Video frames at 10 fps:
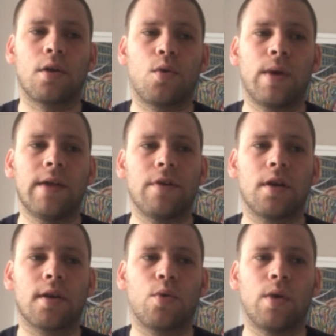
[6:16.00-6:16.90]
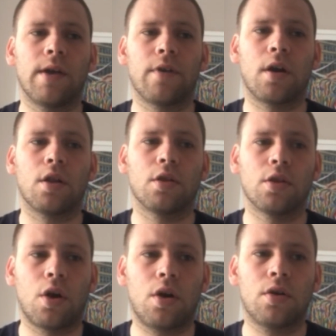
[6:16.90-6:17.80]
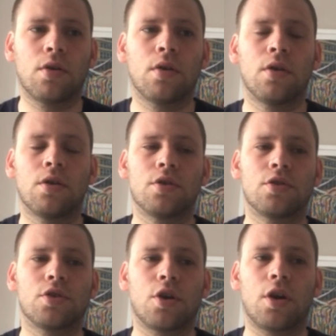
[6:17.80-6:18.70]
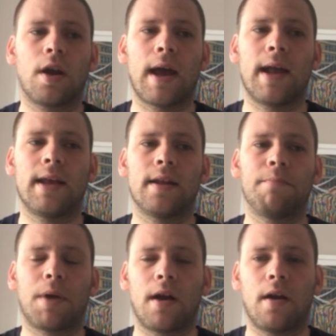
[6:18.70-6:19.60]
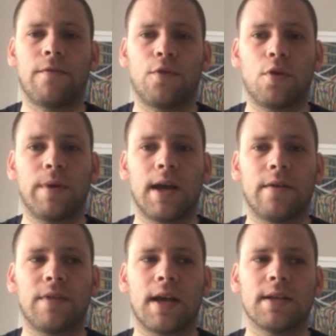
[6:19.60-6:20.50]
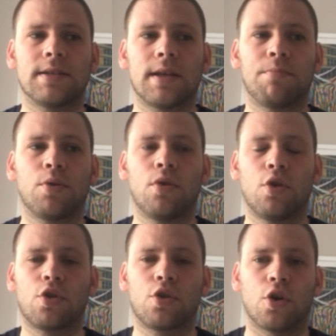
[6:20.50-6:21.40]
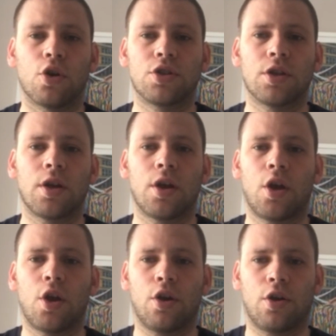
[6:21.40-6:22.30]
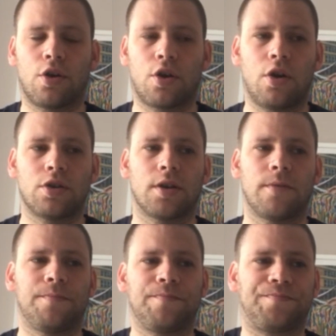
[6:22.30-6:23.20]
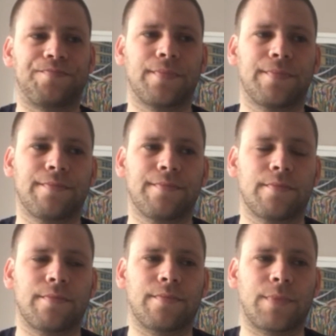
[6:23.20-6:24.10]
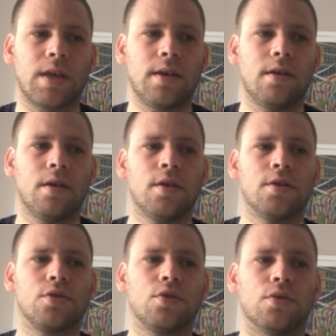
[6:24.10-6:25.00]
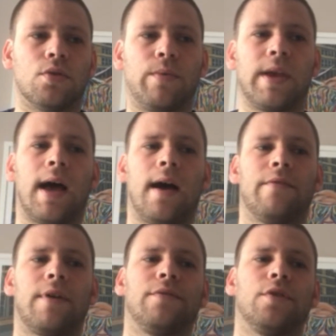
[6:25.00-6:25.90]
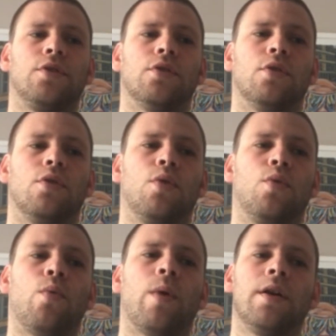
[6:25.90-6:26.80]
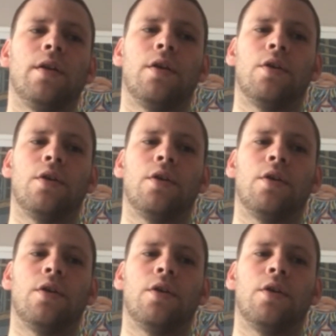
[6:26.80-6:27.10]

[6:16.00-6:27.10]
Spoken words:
quaver, quaver, long, short, and then in bar 4 we have that simple crotchet, crotchet. Okay, so we have after 2, 1,